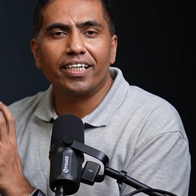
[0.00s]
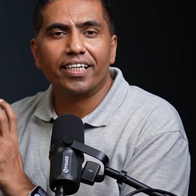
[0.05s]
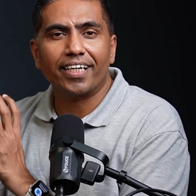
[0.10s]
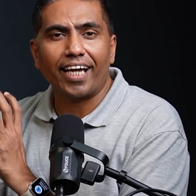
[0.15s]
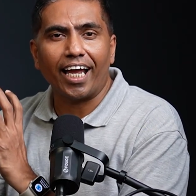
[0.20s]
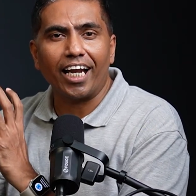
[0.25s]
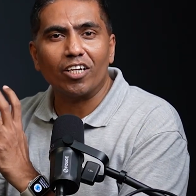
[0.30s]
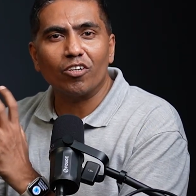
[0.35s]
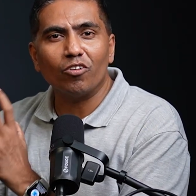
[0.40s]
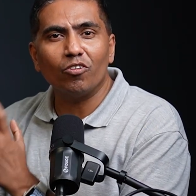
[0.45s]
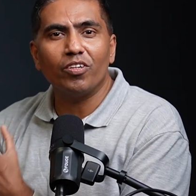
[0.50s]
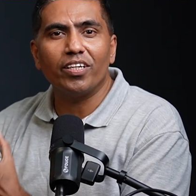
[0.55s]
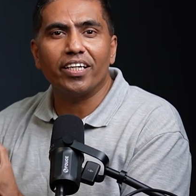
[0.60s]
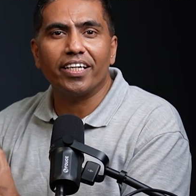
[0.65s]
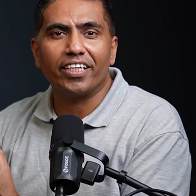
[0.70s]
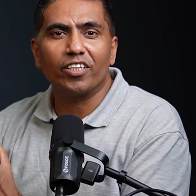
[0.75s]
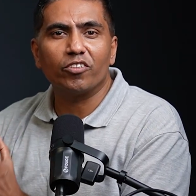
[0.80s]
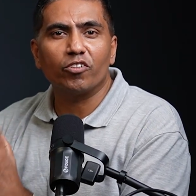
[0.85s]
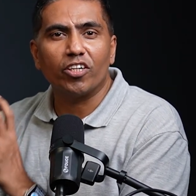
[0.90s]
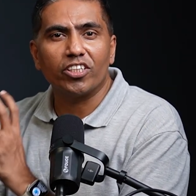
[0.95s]

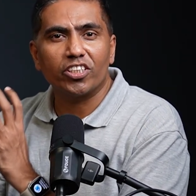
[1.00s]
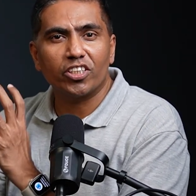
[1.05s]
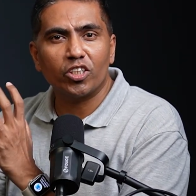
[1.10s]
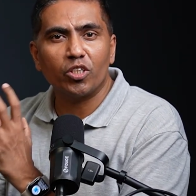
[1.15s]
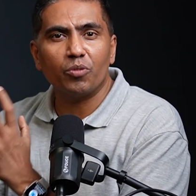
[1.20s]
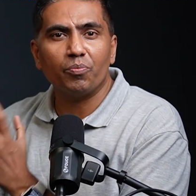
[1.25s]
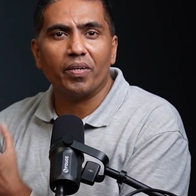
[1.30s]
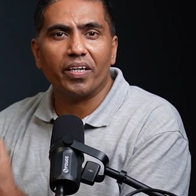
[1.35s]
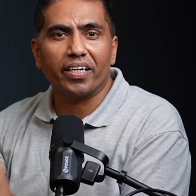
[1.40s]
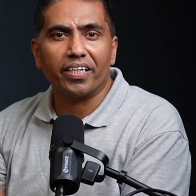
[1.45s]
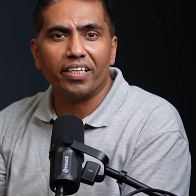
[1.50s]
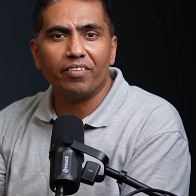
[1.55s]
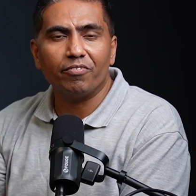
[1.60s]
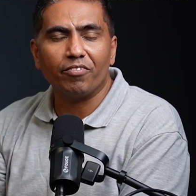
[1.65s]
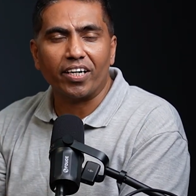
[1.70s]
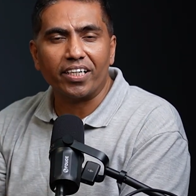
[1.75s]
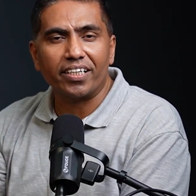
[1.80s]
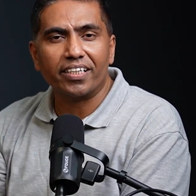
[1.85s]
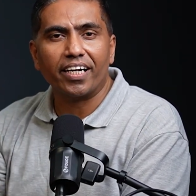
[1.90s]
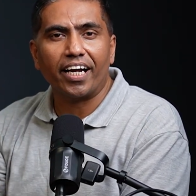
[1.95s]
calculating or estimating
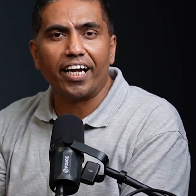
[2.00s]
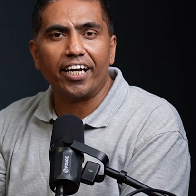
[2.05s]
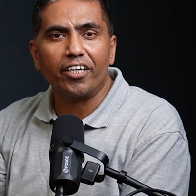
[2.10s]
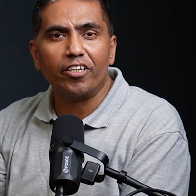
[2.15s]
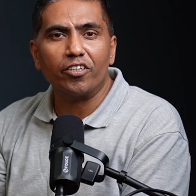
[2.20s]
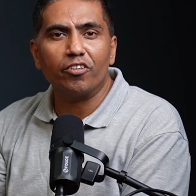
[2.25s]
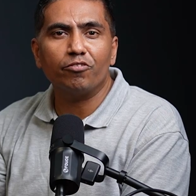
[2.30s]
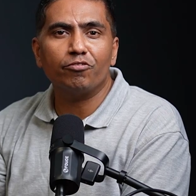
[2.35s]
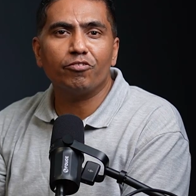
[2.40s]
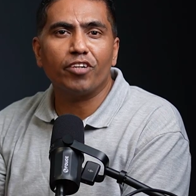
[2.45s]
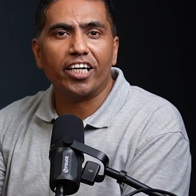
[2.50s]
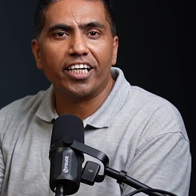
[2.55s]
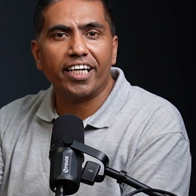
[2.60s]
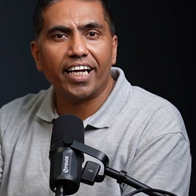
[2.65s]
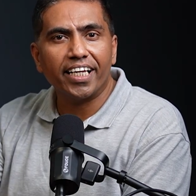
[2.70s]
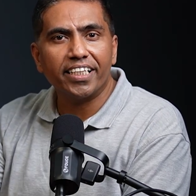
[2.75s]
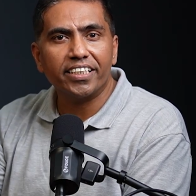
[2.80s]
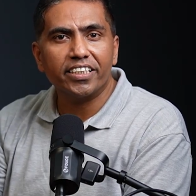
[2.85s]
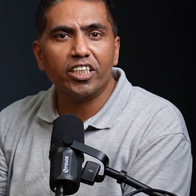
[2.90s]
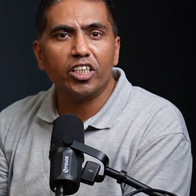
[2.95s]
what kind of
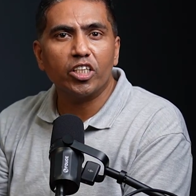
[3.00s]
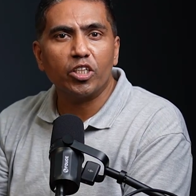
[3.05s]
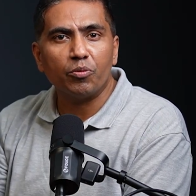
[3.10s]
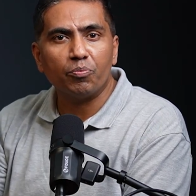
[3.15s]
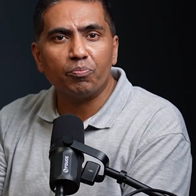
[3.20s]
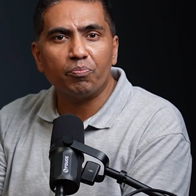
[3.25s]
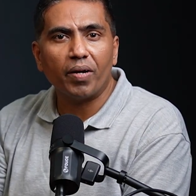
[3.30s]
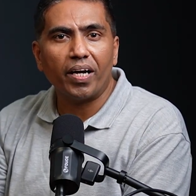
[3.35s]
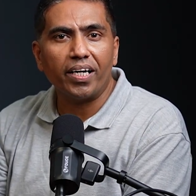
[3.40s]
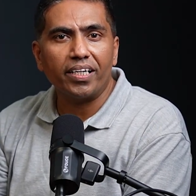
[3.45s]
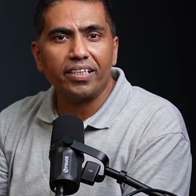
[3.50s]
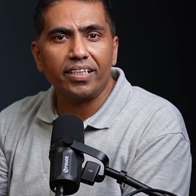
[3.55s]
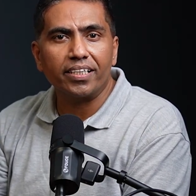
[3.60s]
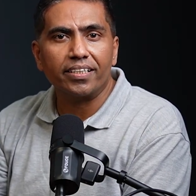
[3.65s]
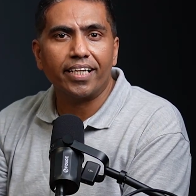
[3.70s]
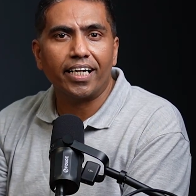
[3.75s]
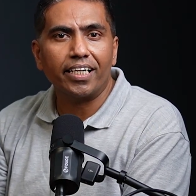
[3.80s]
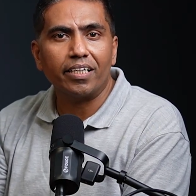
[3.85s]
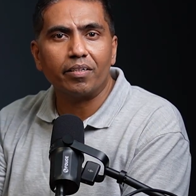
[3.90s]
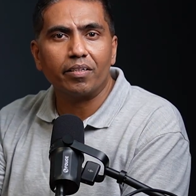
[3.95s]
financial impact
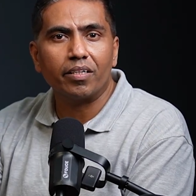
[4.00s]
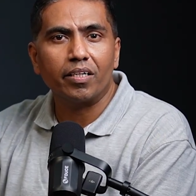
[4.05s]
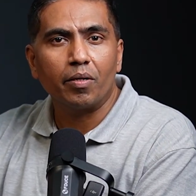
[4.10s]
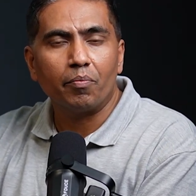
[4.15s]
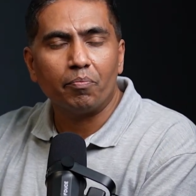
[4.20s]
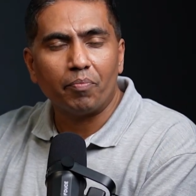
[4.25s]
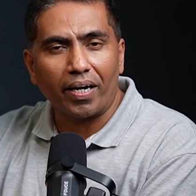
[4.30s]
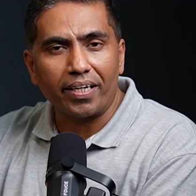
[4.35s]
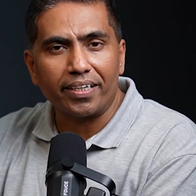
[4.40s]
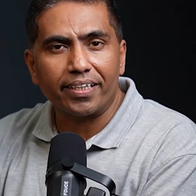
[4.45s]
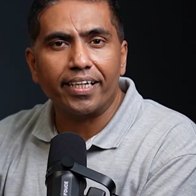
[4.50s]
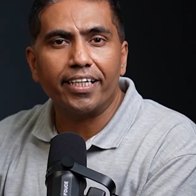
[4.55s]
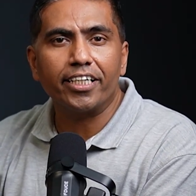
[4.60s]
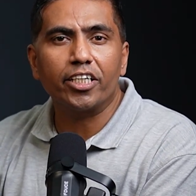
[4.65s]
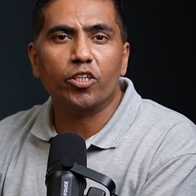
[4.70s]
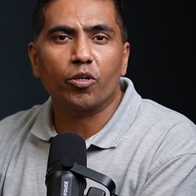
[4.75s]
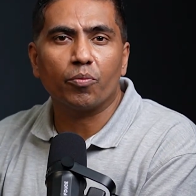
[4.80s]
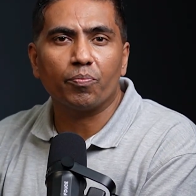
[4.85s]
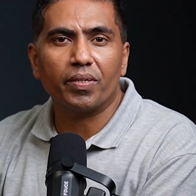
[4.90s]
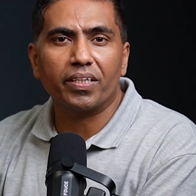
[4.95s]
that materiality
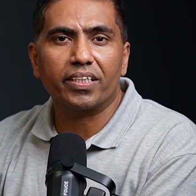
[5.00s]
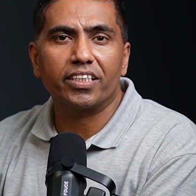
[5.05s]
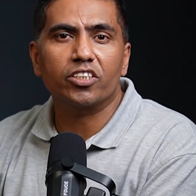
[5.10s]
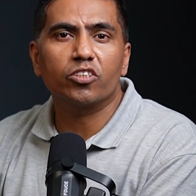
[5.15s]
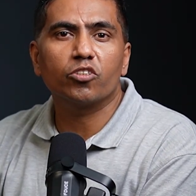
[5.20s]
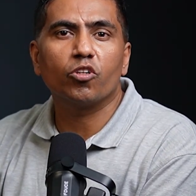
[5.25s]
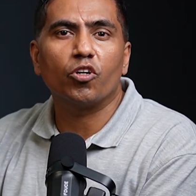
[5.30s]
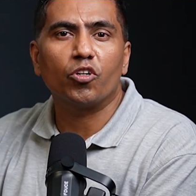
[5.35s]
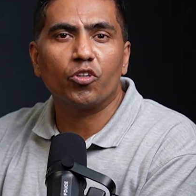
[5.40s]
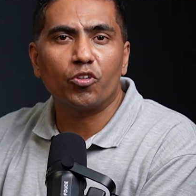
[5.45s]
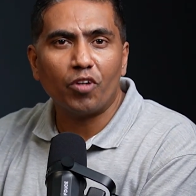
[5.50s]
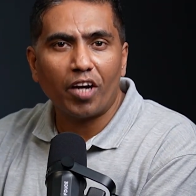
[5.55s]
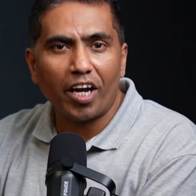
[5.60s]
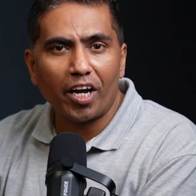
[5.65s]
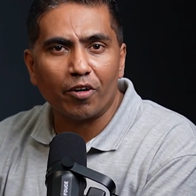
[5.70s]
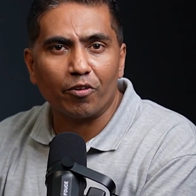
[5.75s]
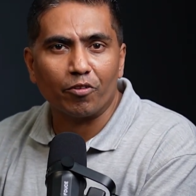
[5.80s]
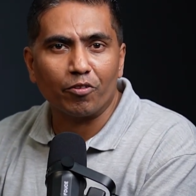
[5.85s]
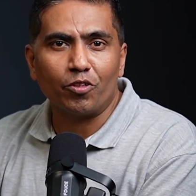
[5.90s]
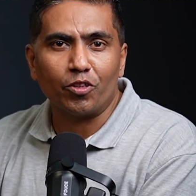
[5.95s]
topic is going to
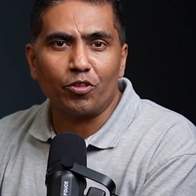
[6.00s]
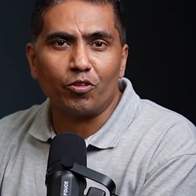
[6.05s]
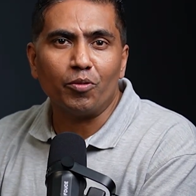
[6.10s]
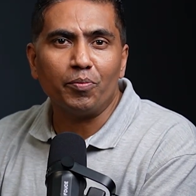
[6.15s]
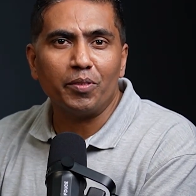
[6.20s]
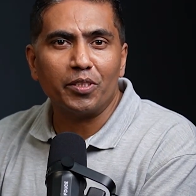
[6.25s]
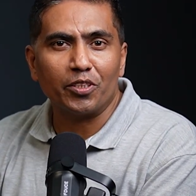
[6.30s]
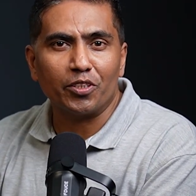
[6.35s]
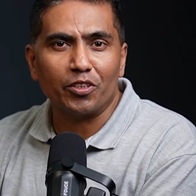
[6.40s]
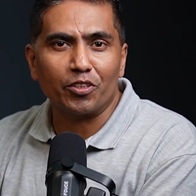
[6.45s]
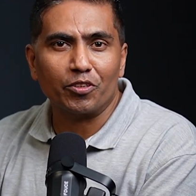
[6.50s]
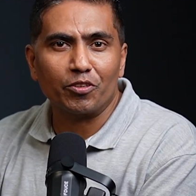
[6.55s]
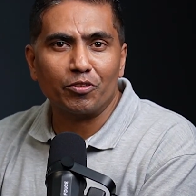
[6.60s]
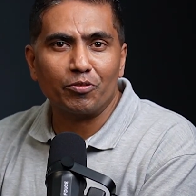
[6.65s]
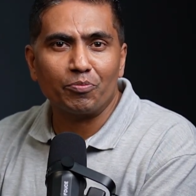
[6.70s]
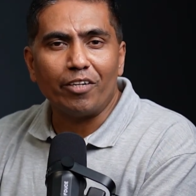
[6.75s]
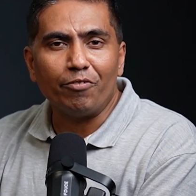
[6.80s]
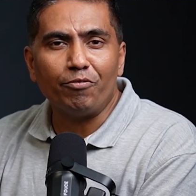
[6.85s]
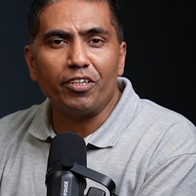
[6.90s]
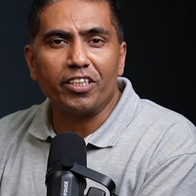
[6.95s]
have for your business.
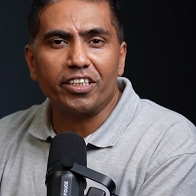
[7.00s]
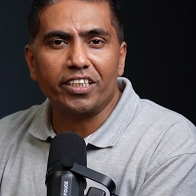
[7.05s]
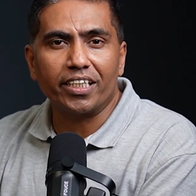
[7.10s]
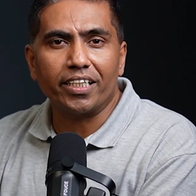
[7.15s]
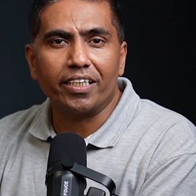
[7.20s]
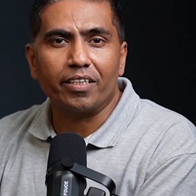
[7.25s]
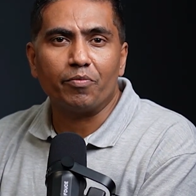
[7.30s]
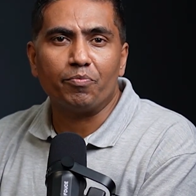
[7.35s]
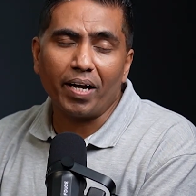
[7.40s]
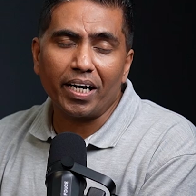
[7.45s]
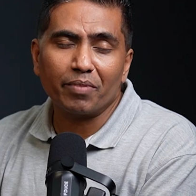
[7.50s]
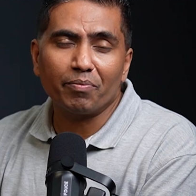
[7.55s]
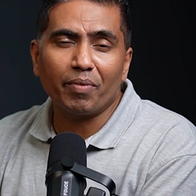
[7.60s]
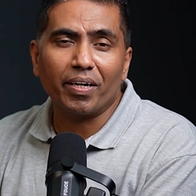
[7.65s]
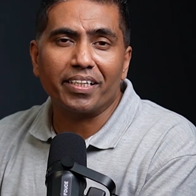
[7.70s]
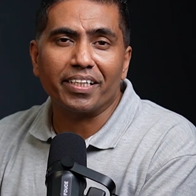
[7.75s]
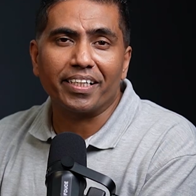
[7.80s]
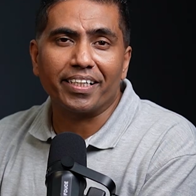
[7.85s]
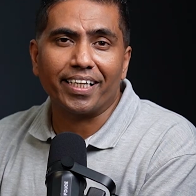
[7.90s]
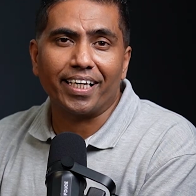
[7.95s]
If it's a impact
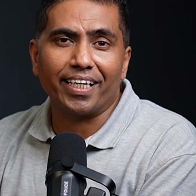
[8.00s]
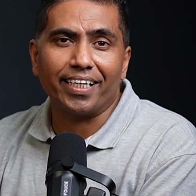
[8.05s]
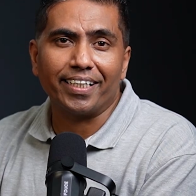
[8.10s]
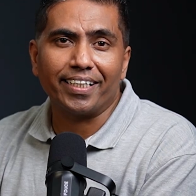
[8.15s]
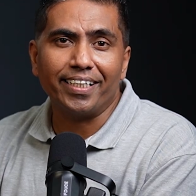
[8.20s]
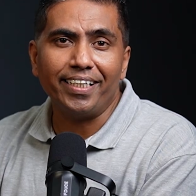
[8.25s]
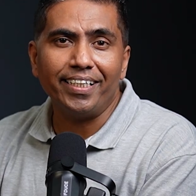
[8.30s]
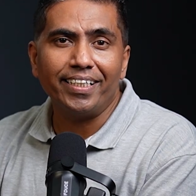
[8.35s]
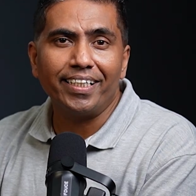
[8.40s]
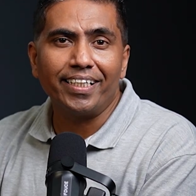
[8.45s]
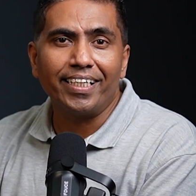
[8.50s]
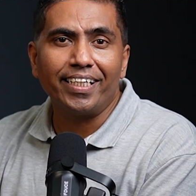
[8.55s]
materiality,